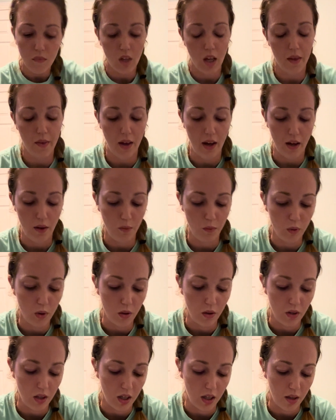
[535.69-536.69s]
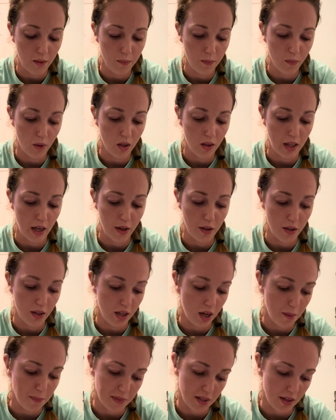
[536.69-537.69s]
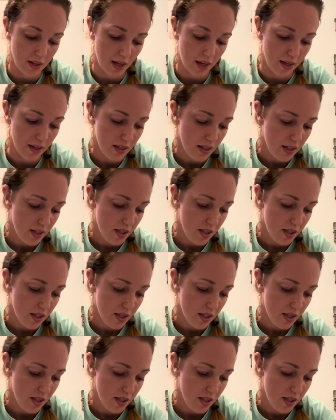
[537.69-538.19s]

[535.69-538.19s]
that will allow you to come to that.